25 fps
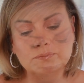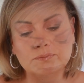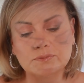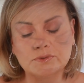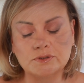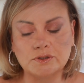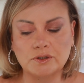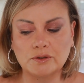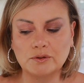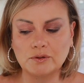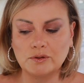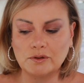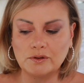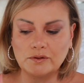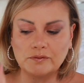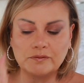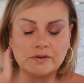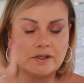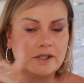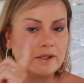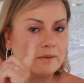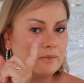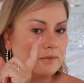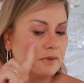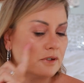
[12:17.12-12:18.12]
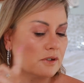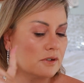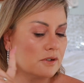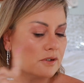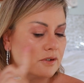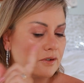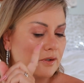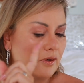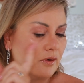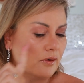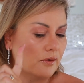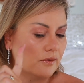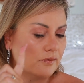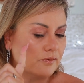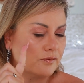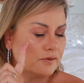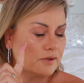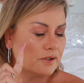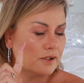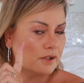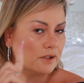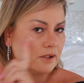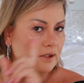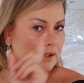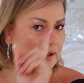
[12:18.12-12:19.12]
So I could have kept it soft,